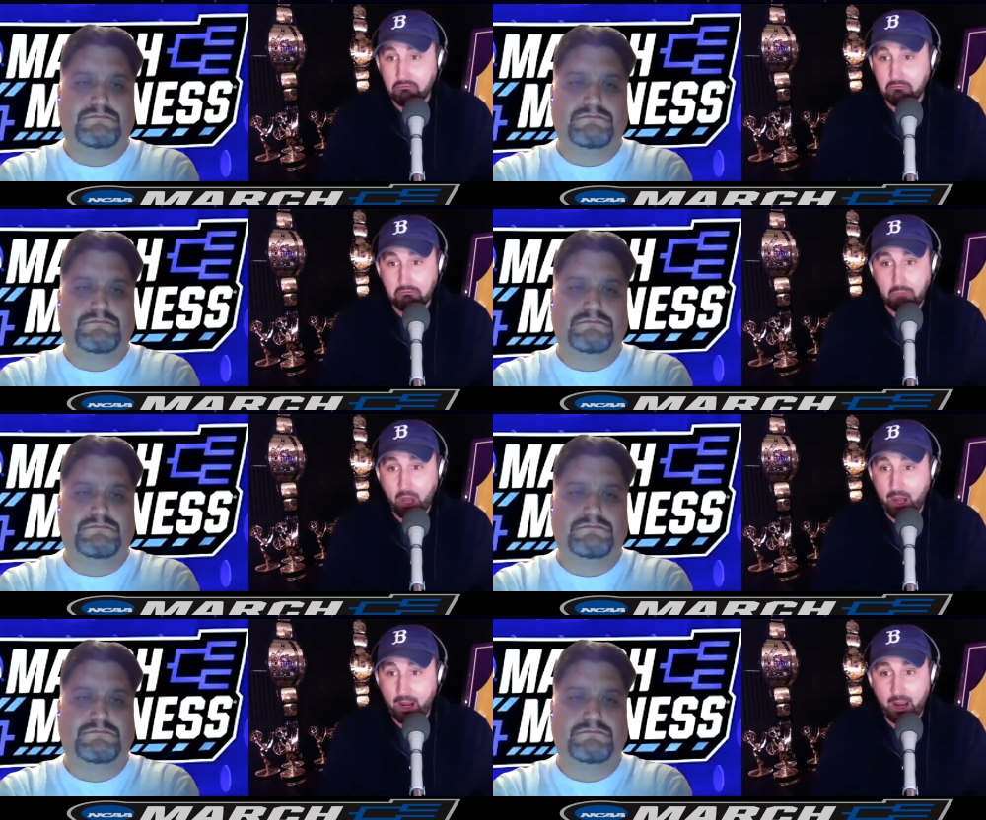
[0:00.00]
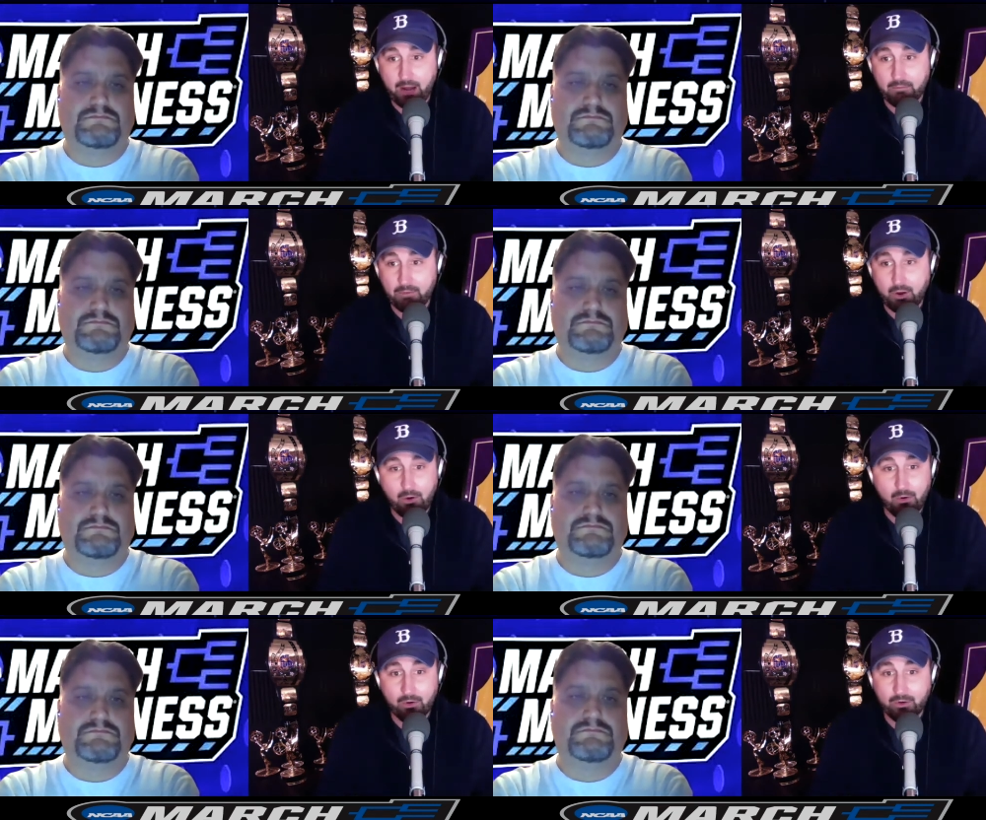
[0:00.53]
Speaker 1: I got them
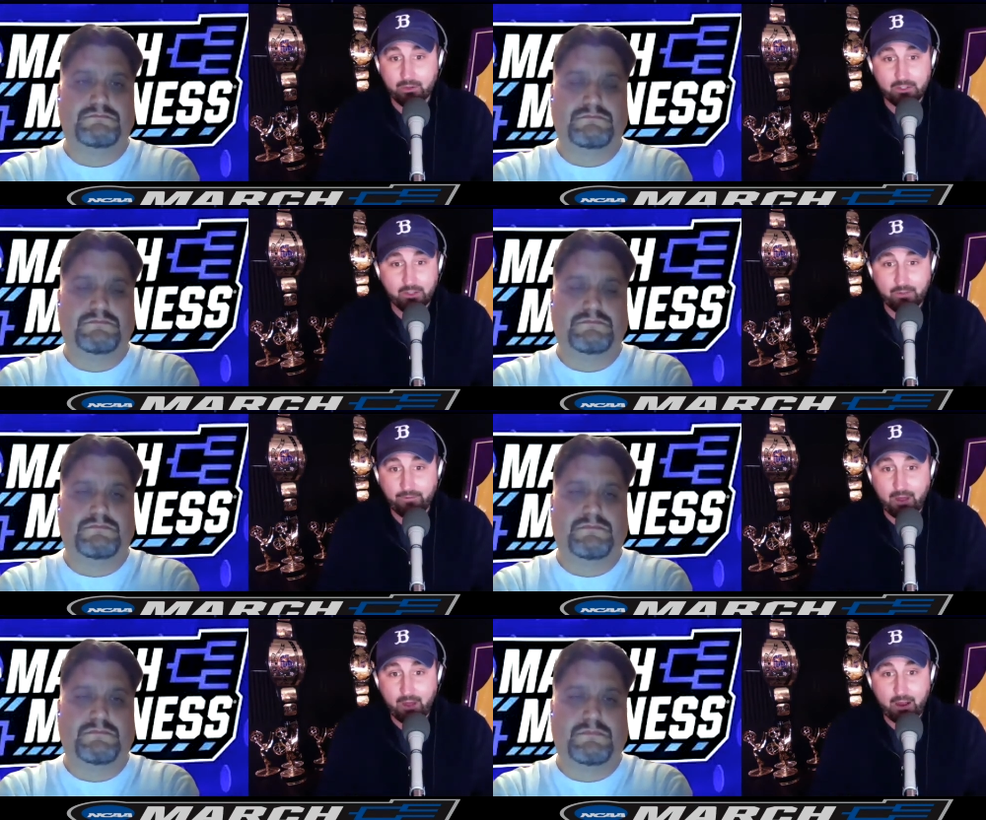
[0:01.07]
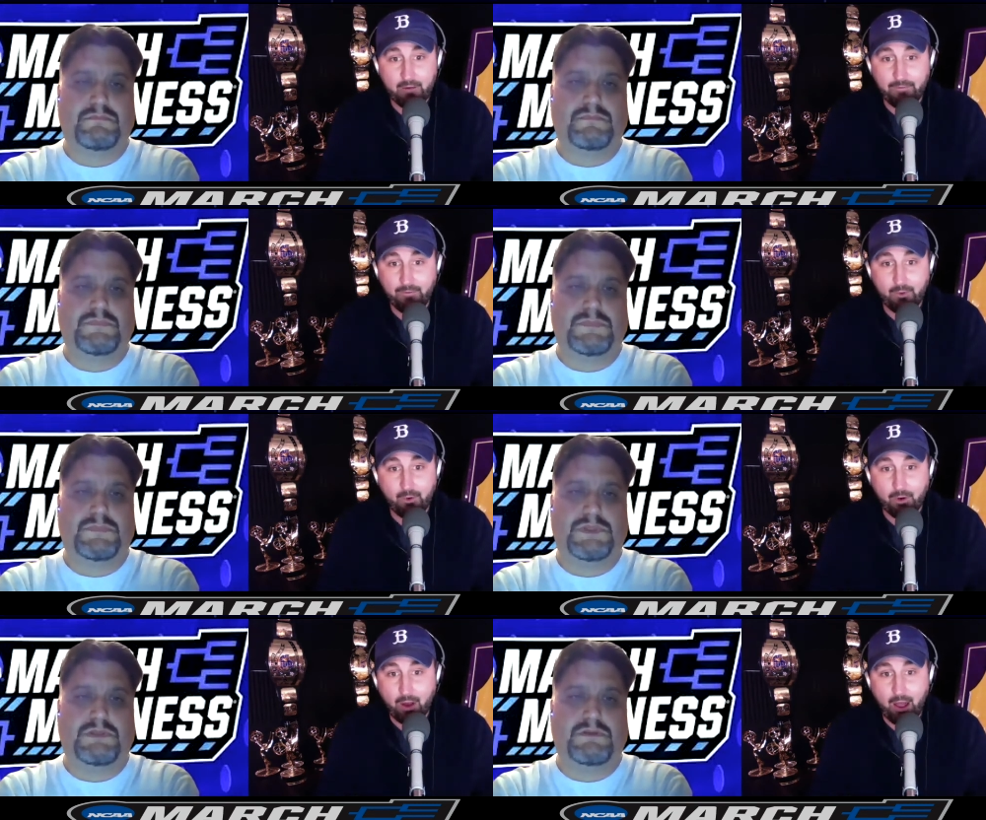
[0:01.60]
going to the Final
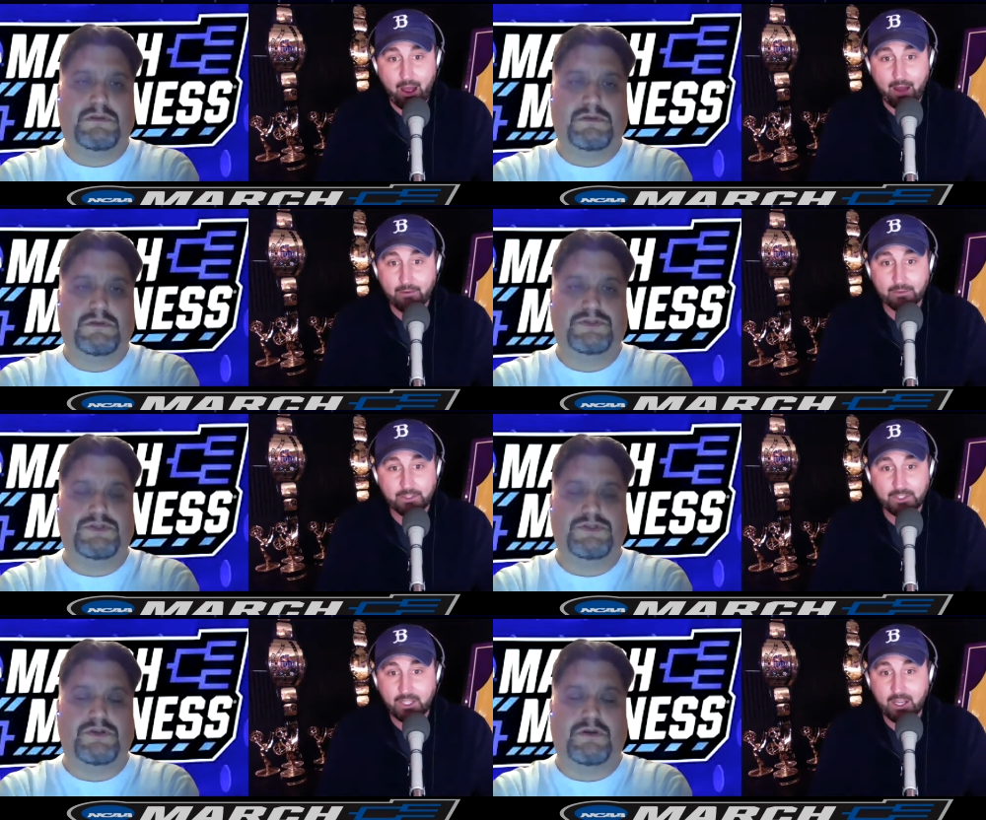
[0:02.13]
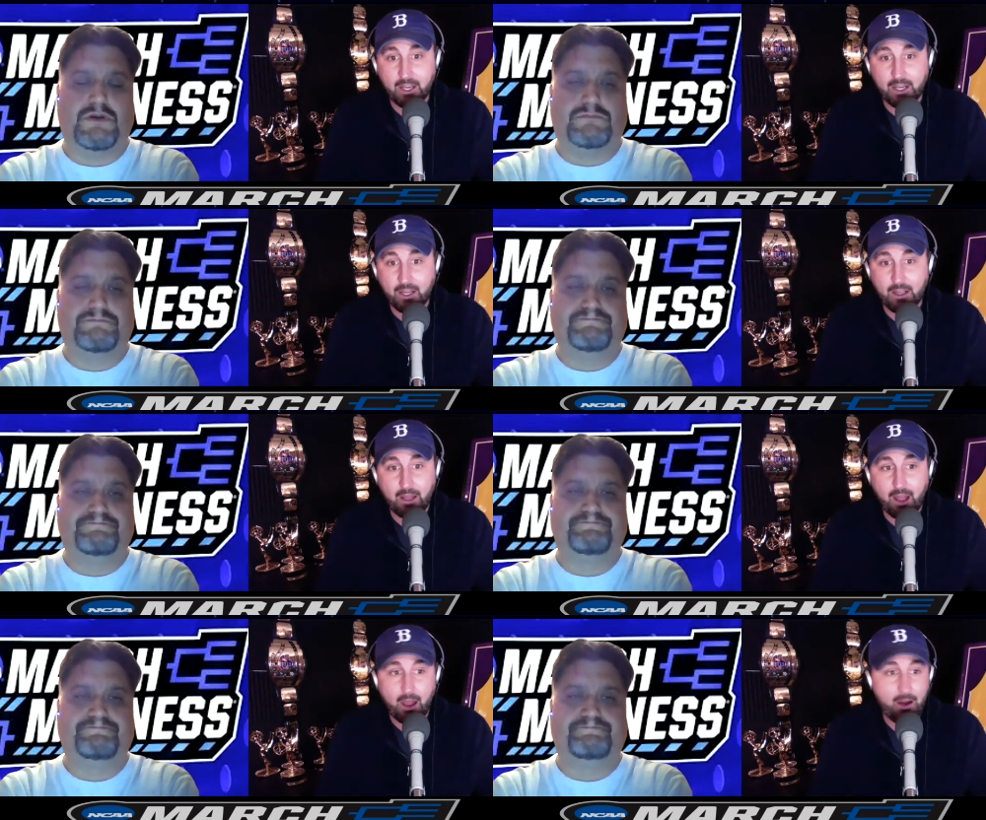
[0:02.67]
Four. I don't see any
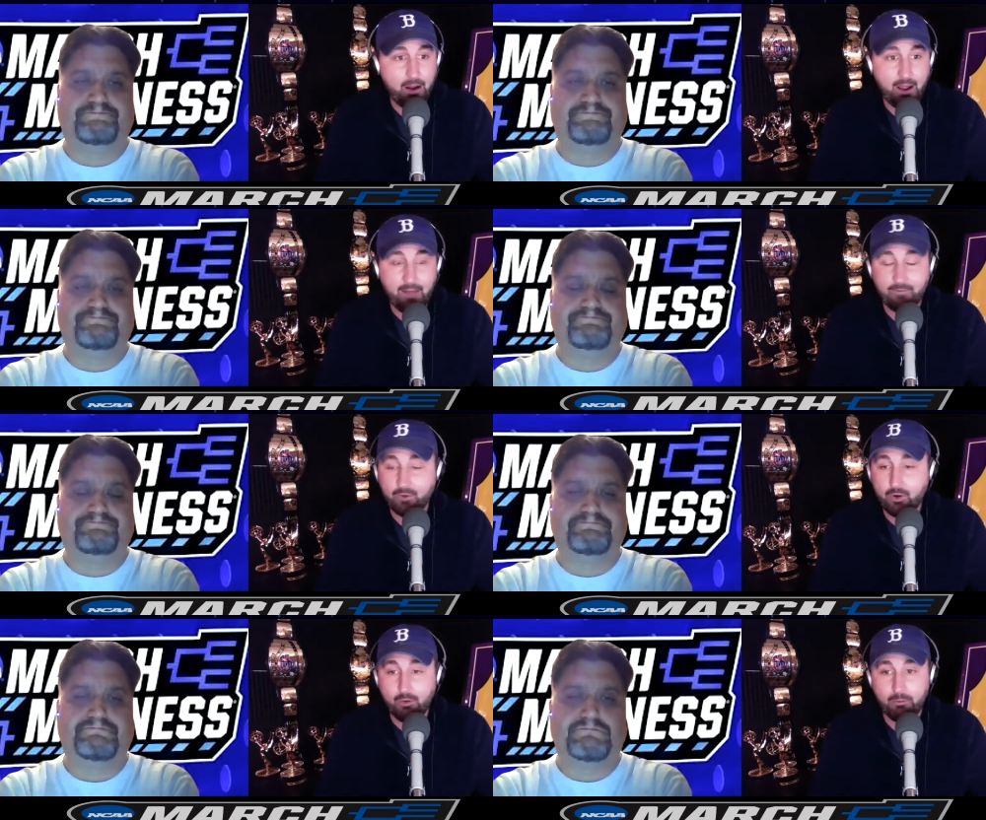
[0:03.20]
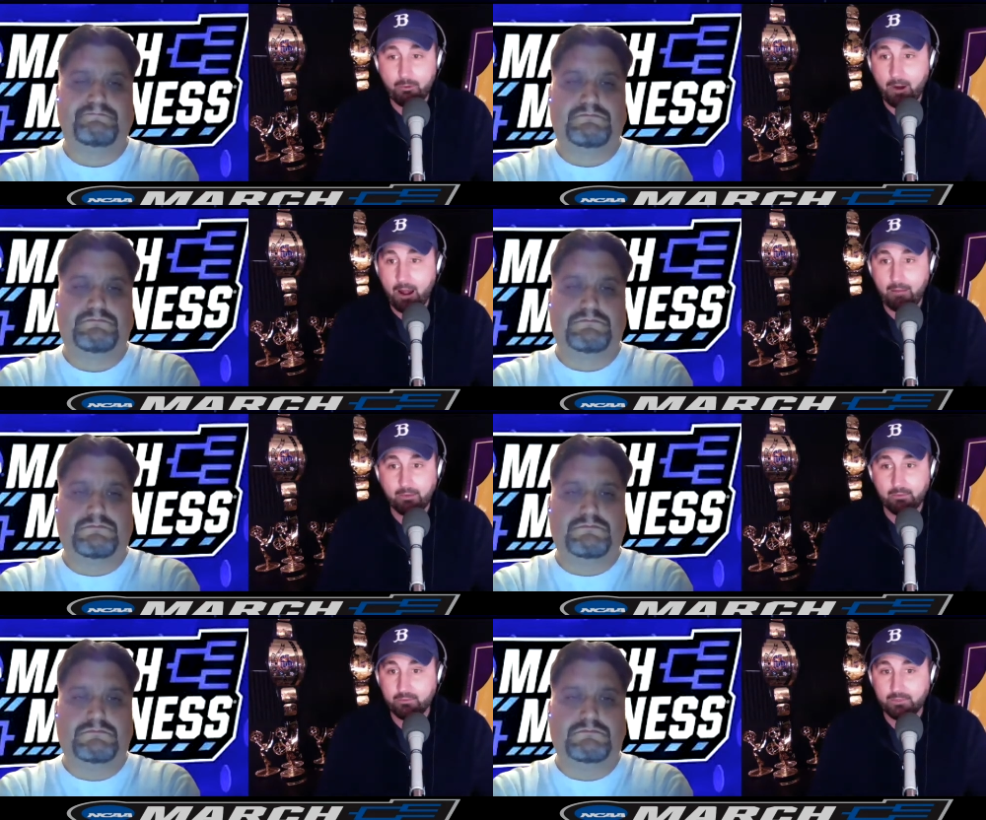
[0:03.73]
I have no
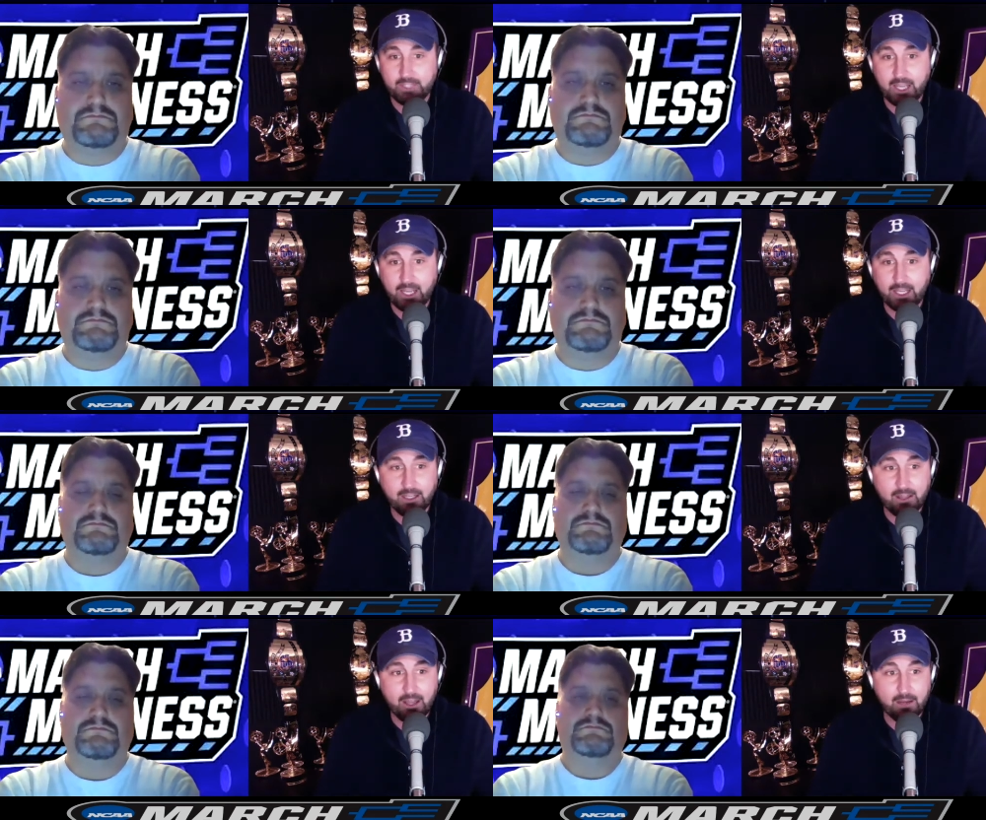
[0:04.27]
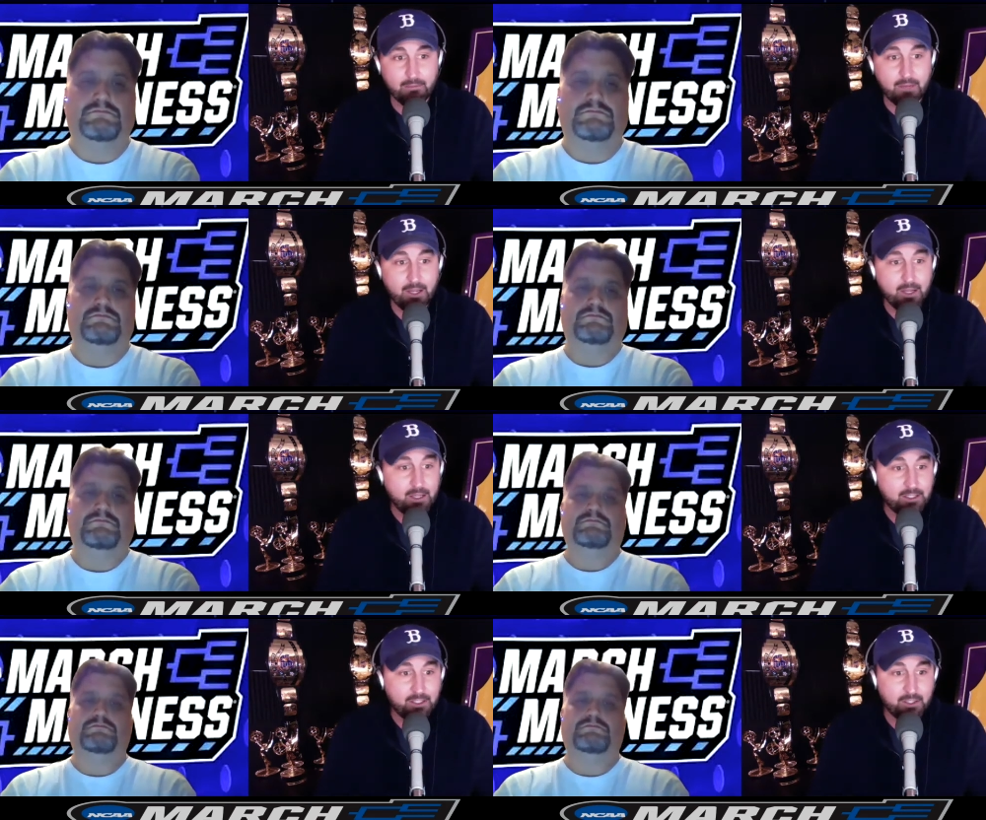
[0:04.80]
problem taking them
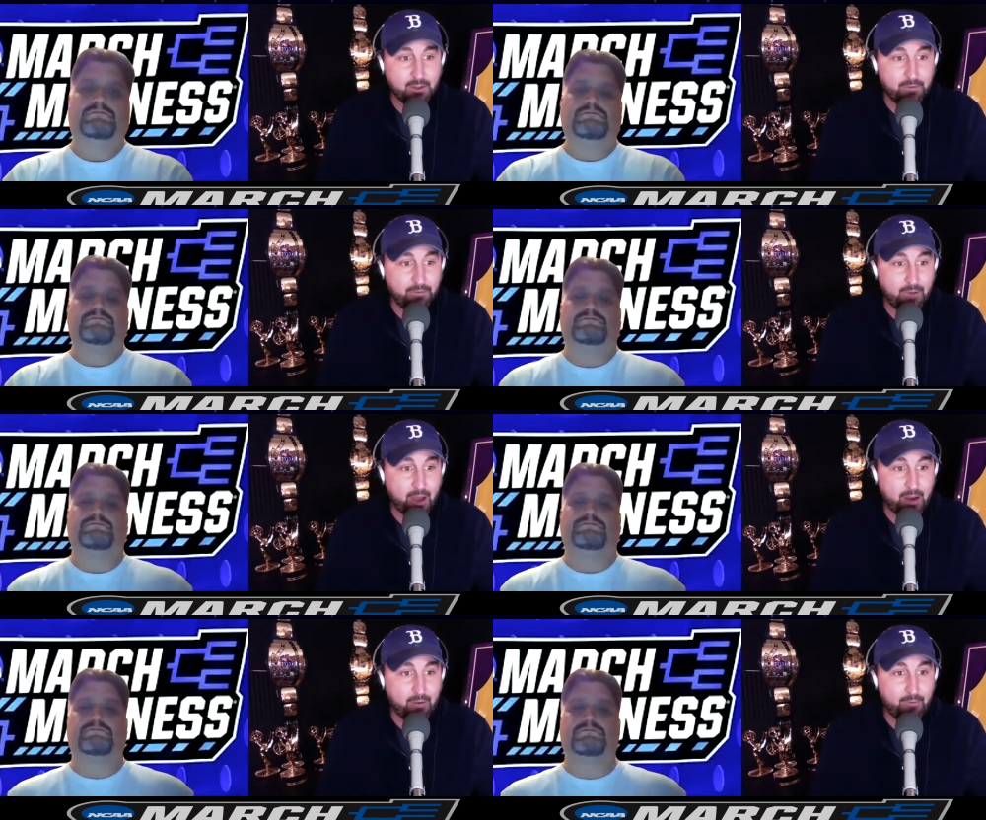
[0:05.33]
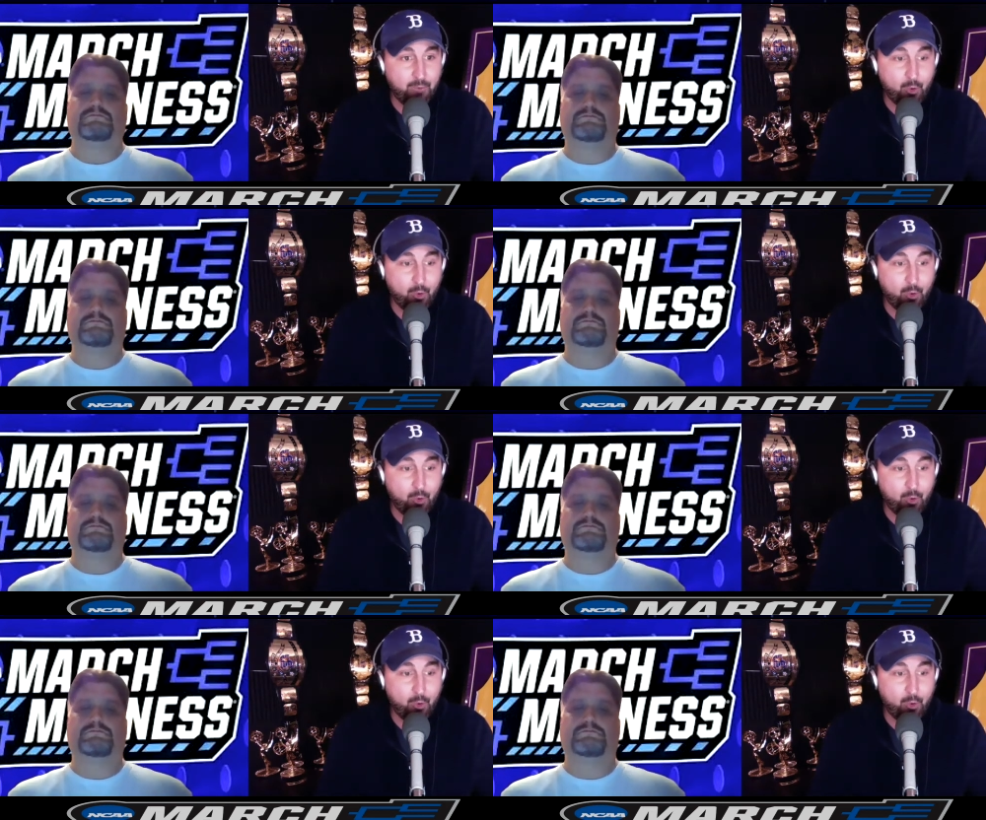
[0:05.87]
to the Final Four.